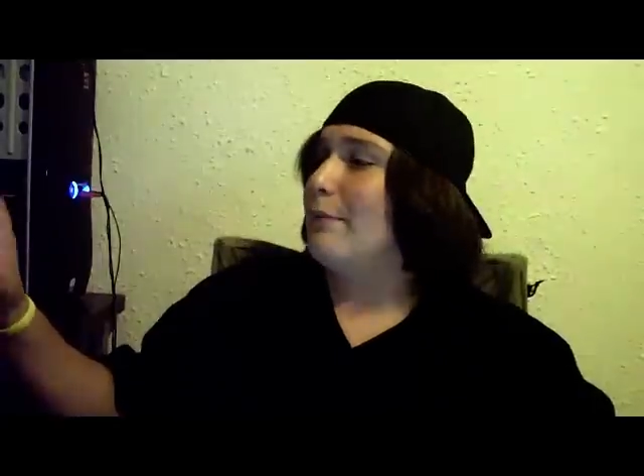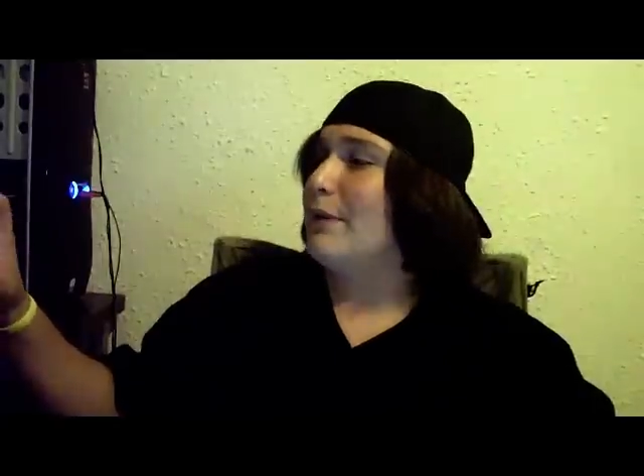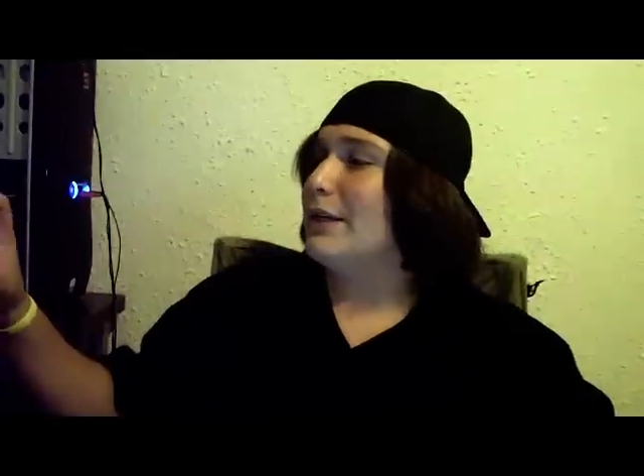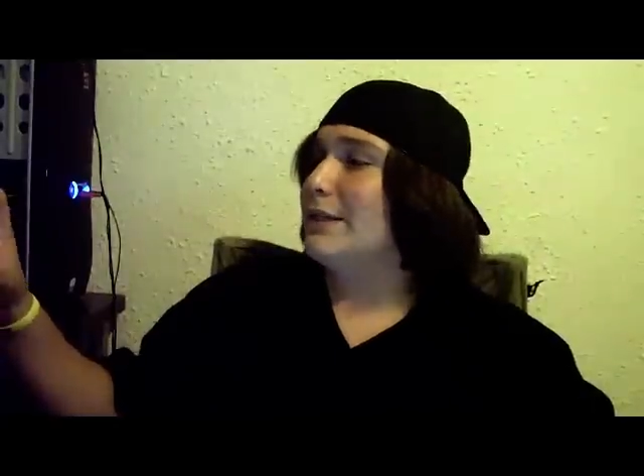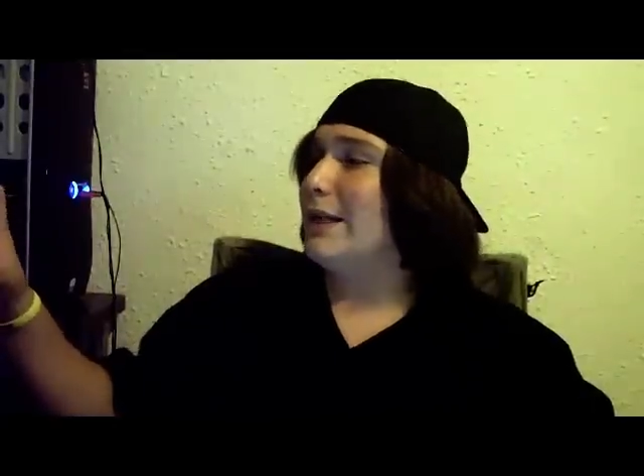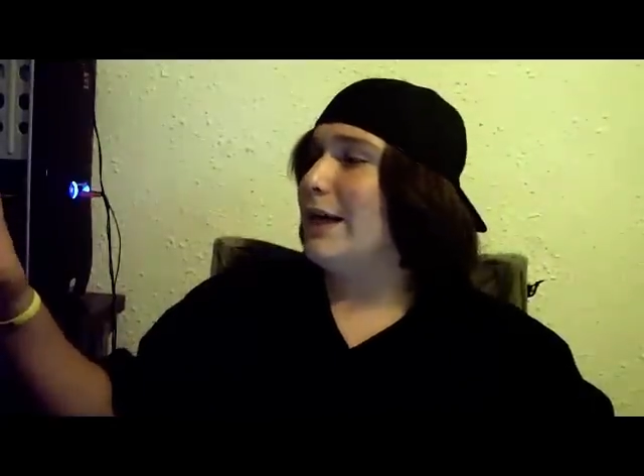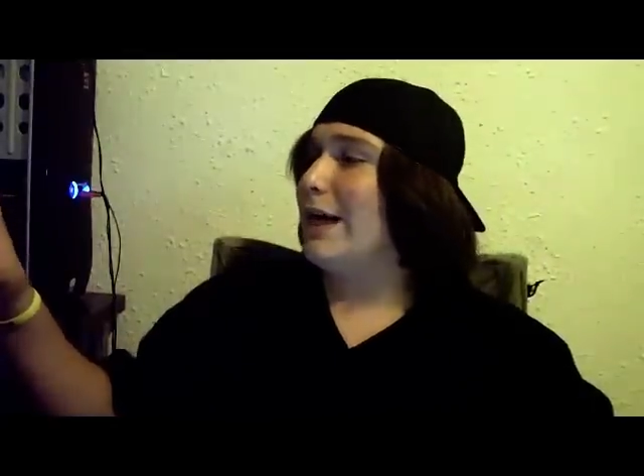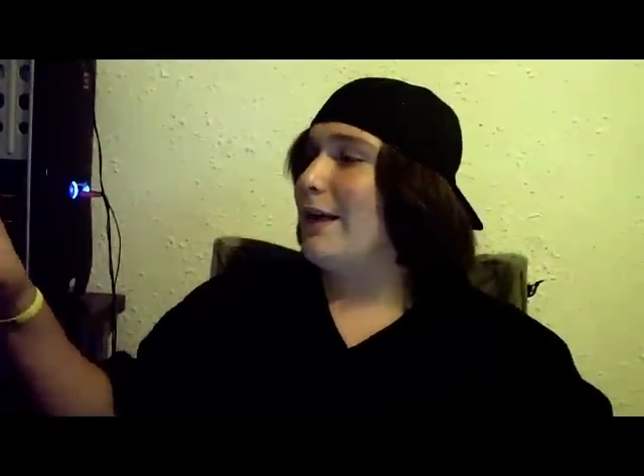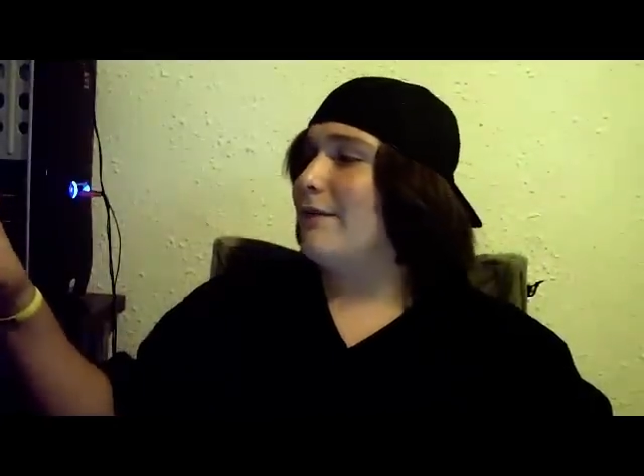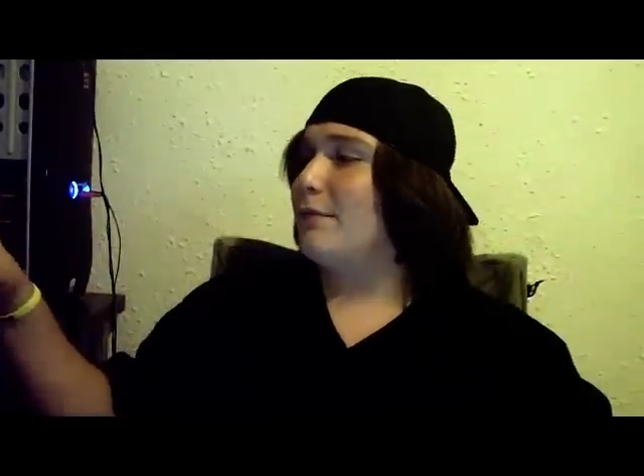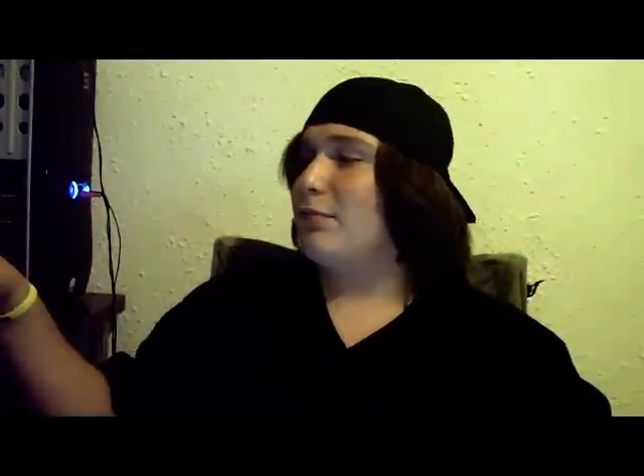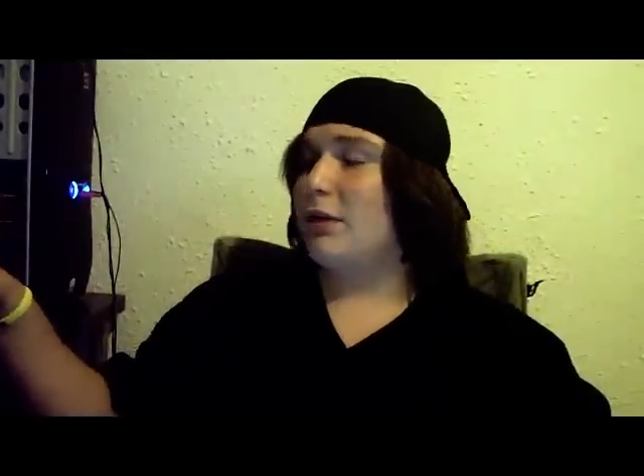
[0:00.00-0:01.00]
because then I
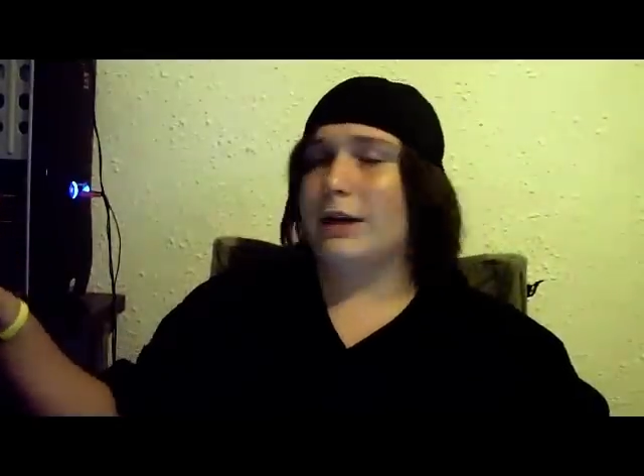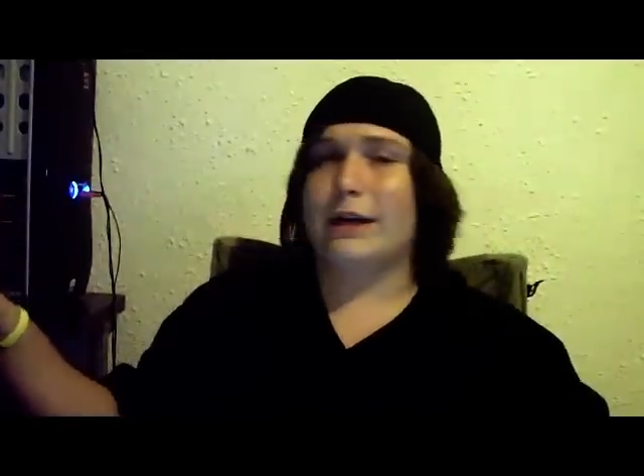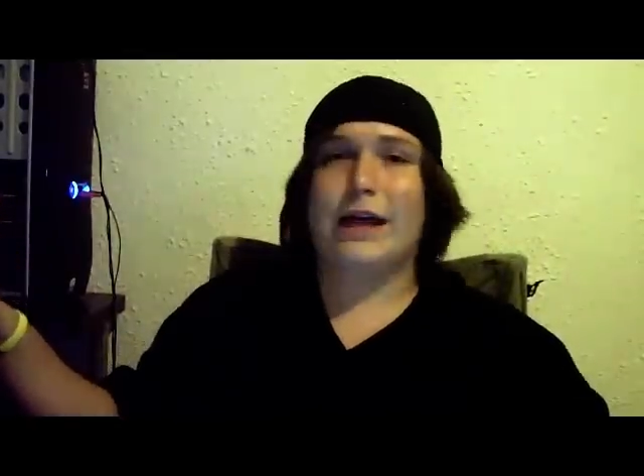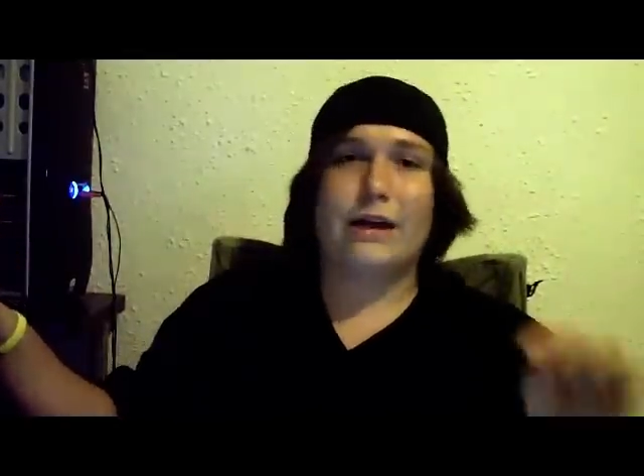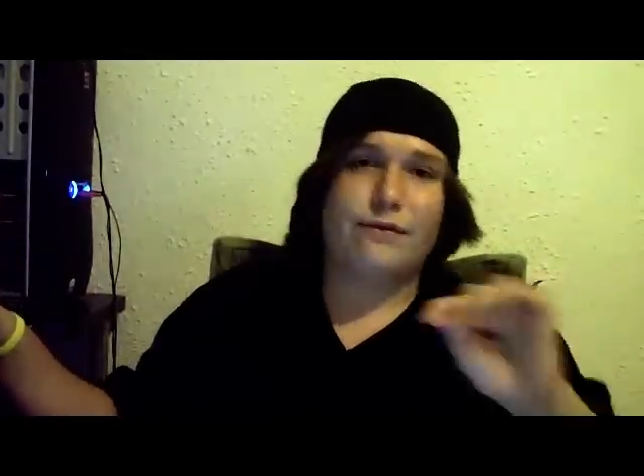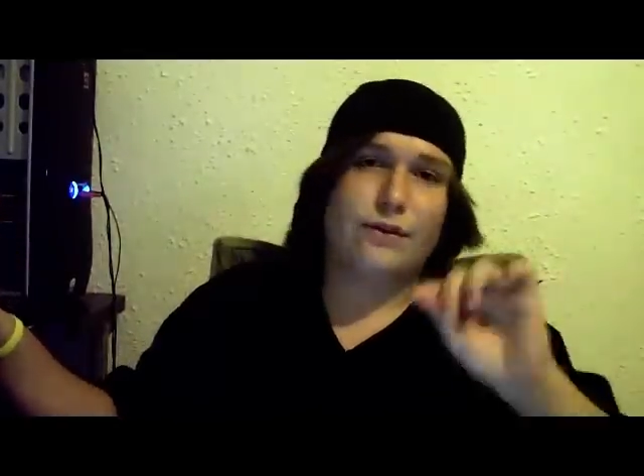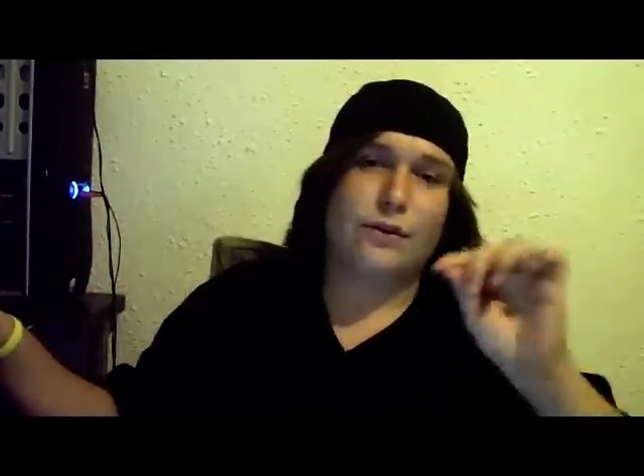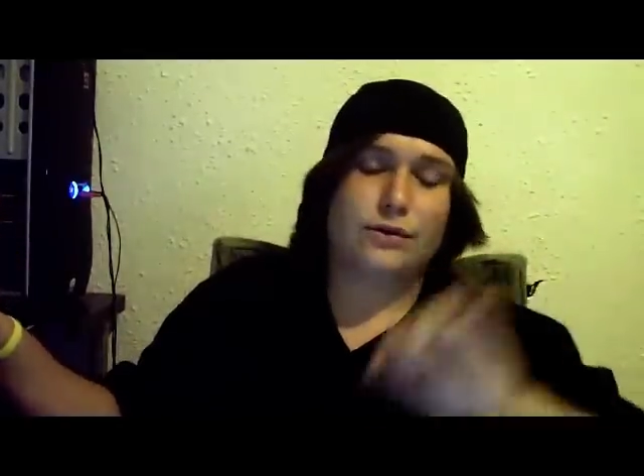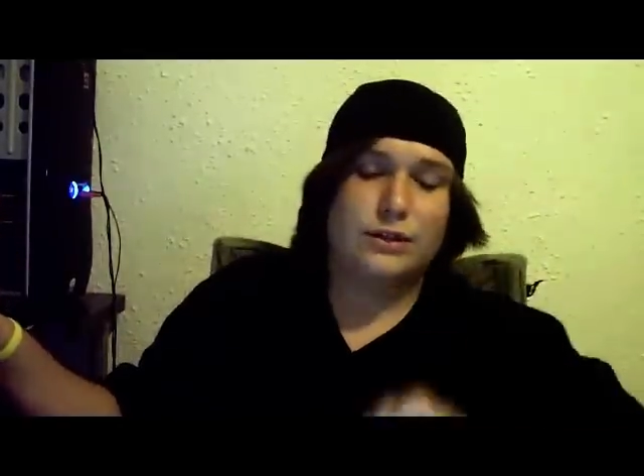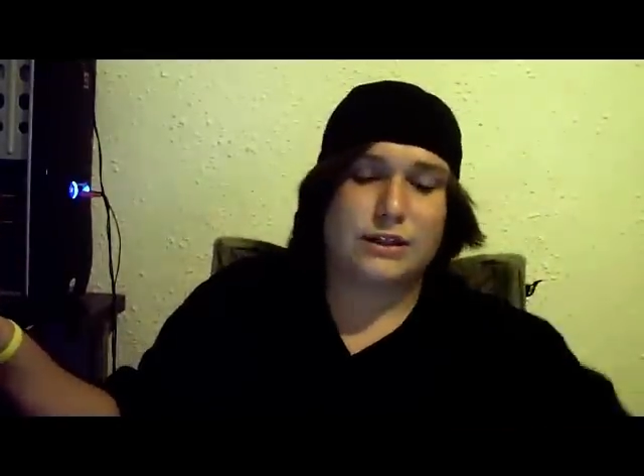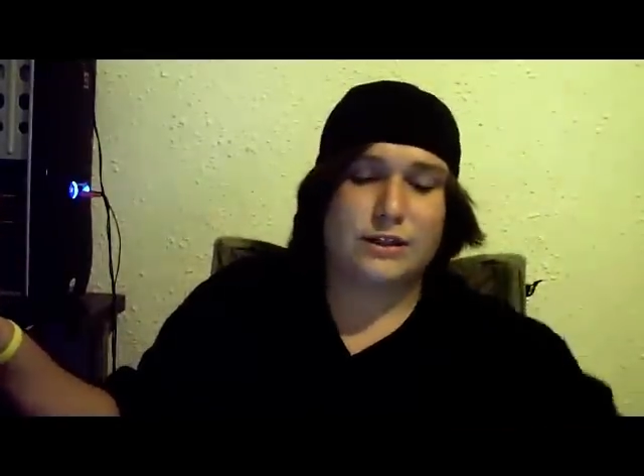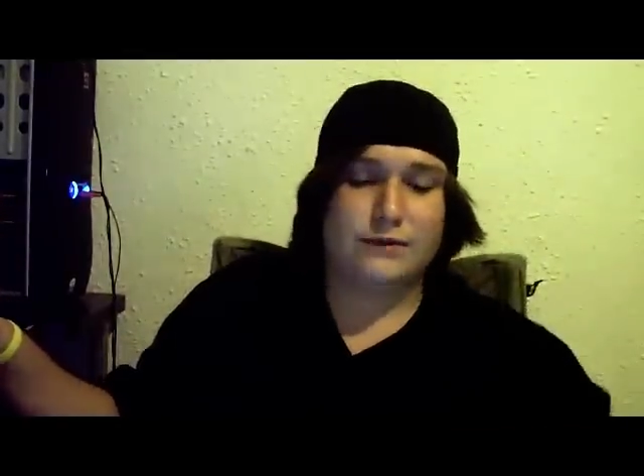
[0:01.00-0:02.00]
have to plug in
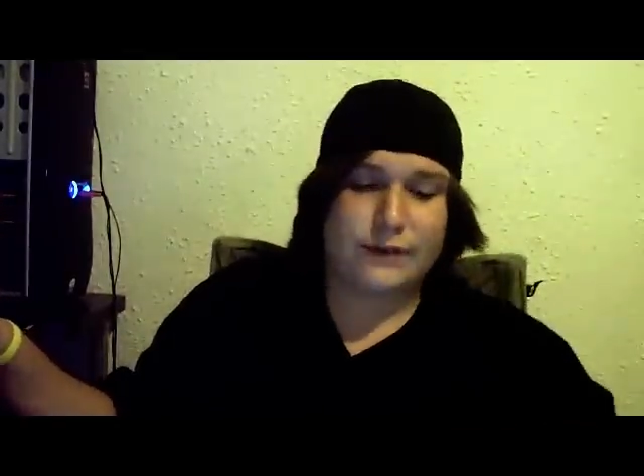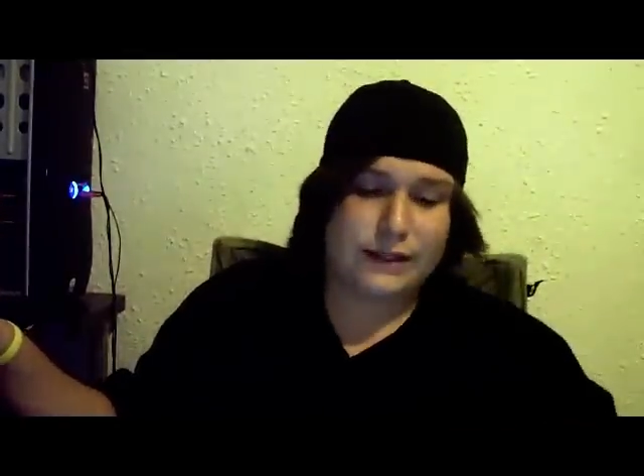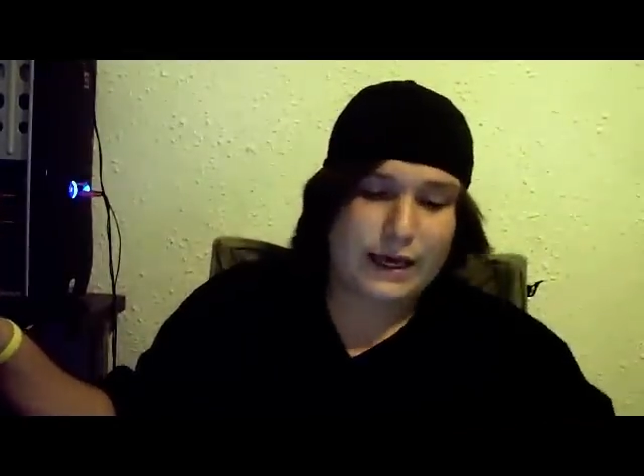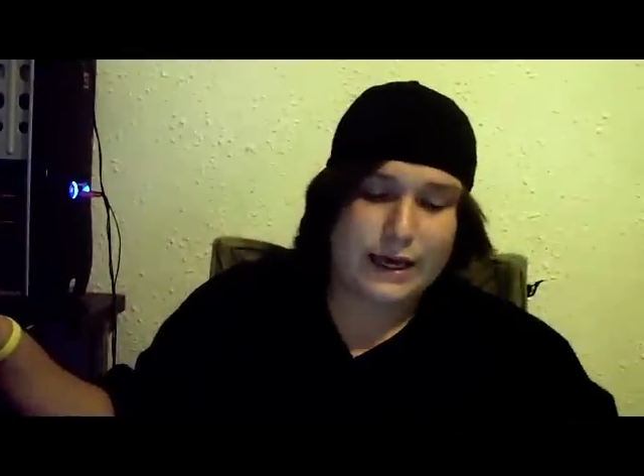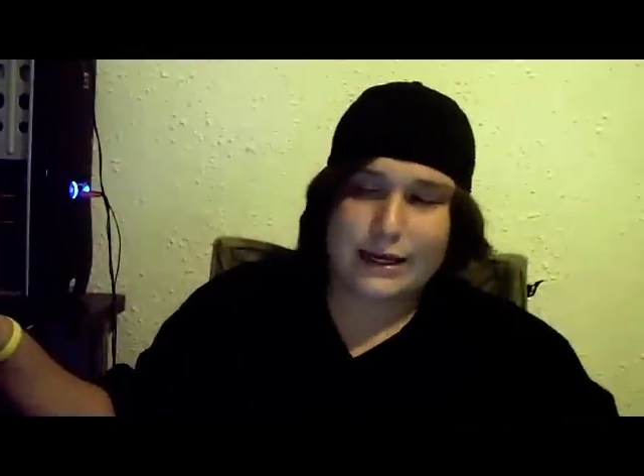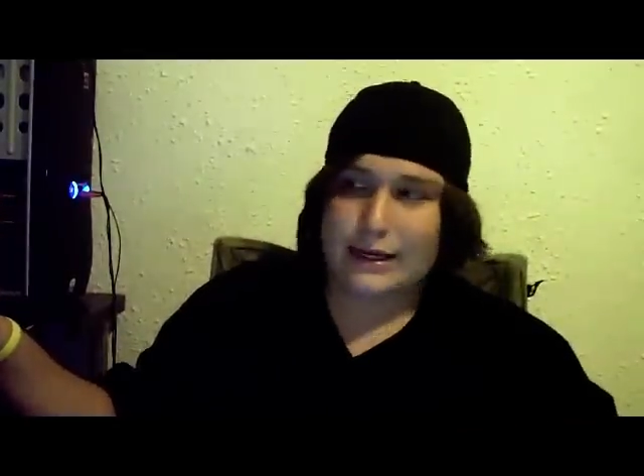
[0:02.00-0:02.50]
headphones and stuff like that,